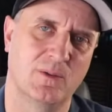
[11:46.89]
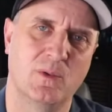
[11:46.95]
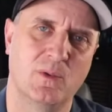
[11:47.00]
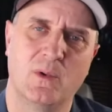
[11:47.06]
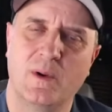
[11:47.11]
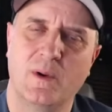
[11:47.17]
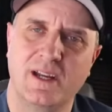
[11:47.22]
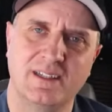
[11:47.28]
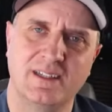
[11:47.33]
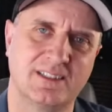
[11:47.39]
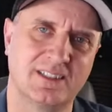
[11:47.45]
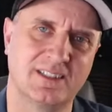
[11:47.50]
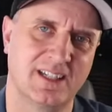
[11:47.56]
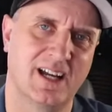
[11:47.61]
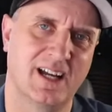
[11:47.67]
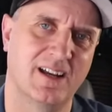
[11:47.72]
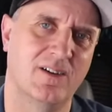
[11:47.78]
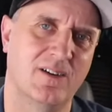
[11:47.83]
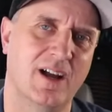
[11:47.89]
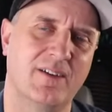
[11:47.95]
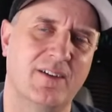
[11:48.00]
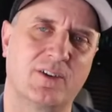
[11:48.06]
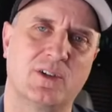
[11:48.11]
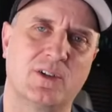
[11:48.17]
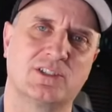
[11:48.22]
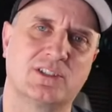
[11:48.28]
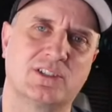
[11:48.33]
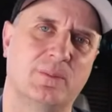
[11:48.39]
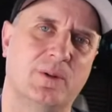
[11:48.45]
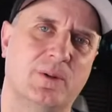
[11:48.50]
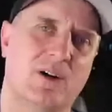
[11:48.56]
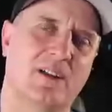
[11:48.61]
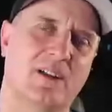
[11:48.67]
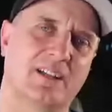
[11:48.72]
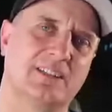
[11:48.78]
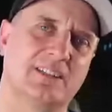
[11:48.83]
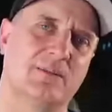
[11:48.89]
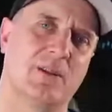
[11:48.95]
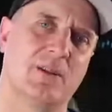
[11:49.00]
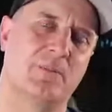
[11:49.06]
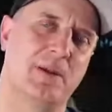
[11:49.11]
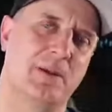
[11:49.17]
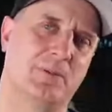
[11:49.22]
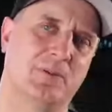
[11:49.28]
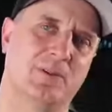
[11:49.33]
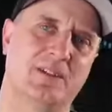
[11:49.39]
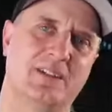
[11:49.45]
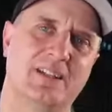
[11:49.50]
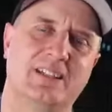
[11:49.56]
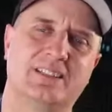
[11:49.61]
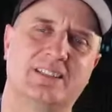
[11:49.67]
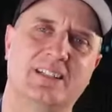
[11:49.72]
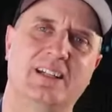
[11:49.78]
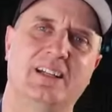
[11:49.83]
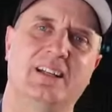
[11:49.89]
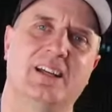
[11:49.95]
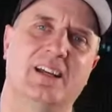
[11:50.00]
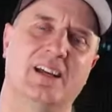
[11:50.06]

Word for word: But we'll wait and see. I don't have a crystal ball like some of the people in DC.